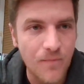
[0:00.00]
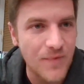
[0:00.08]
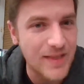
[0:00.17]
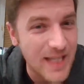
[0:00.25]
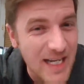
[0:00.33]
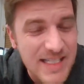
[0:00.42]

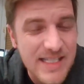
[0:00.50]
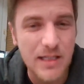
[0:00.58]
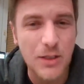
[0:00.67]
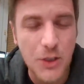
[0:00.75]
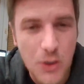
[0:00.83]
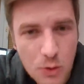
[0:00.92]
That's
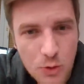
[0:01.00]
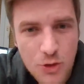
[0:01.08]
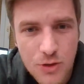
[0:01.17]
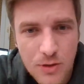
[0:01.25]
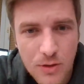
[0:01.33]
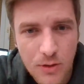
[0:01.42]

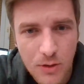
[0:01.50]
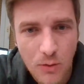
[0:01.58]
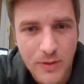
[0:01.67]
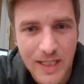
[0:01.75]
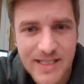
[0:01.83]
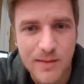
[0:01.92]
huge, you know,
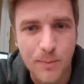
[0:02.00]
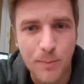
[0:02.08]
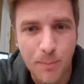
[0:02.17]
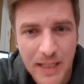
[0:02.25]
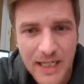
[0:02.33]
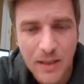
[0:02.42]
that's a
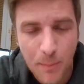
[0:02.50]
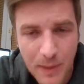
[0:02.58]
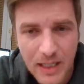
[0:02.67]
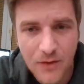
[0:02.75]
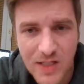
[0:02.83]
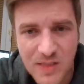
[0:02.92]
big,
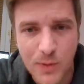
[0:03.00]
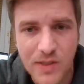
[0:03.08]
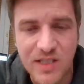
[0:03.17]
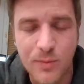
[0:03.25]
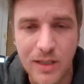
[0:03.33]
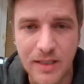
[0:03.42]
big
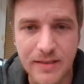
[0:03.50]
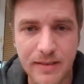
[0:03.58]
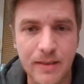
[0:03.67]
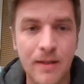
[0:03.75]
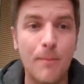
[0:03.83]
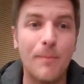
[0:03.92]
responsibility.
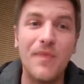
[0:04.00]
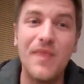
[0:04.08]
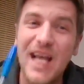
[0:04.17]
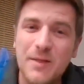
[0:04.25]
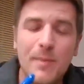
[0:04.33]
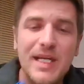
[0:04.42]

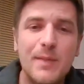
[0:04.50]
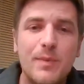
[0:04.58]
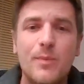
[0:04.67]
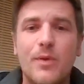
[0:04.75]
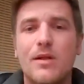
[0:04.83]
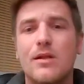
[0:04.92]
Not many
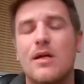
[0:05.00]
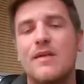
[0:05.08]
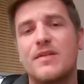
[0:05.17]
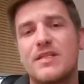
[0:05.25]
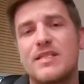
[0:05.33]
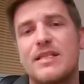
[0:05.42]
people
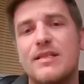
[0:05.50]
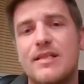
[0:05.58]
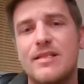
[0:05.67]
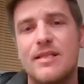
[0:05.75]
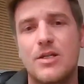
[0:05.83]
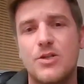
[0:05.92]
understand
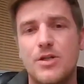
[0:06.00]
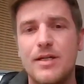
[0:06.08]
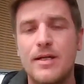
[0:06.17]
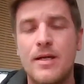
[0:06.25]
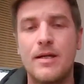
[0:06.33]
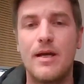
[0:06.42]
this actually,
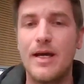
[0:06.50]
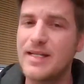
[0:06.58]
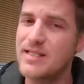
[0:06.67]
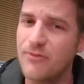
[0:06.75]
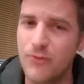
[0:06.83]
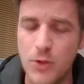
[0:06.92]
and
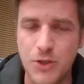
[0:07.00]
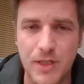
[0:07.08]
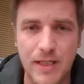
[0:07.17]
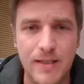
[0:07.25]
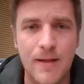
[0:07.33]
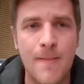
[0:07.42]
it's
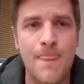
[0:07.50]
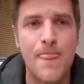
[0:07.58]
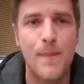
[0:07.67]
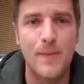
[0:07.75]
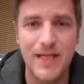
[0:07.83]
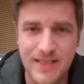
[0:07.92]
unfortunate.
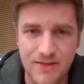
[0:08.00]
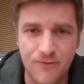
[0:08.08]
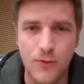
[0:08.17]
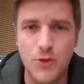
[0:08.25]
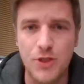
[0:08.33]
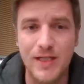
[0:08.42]
It's
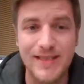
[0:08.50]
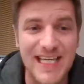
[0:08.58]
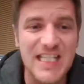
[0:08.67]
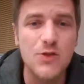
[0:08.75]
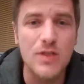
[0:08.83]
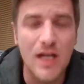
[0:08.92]
unfortunate.
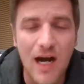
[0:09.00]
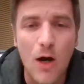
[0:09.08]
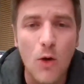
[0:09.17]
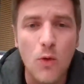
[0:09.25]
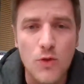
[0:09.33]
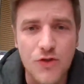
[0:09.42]
That's
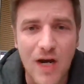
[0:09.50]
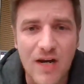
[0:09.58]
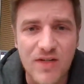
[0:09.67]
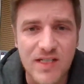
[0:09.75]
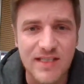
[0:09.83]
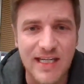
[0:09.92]
how
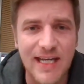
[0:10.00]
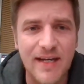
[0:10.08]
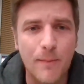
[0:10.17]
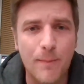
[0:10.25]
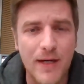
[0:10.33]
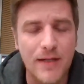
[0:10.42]
drivers
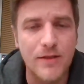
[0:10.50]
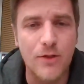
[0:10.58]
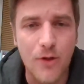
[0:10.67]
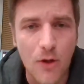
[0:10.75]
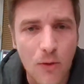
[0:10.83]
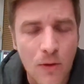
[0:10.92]
getting burnt. You
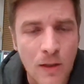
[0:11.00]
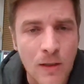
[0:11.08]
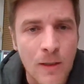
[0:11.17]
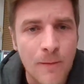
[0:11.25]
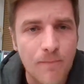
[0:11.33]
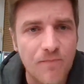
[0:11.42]
know,
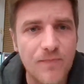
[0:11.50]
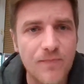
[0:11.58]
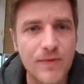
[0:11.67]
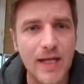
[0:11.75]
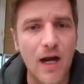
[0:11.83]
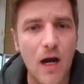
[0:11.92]

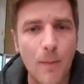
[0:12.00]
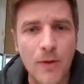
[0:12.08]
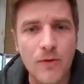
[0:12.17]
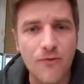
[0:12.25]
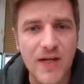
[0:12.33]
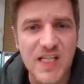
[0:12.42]
they hop
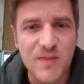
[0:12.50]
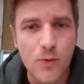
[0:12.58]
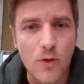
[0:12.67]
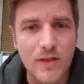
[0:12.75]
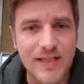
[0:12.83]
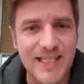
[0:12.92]
on
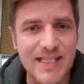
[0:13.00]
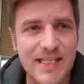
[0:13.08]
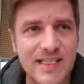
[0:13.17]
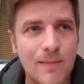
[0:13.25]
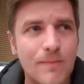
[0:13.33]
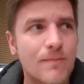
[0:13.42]
Facebook, they see
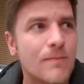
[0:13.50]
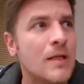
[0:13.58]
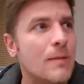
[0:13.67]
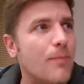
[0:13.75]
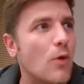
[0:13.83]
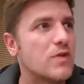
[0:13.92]
some
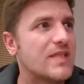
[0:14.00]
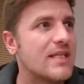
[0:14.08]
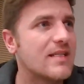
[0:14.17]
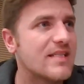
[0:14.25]
postings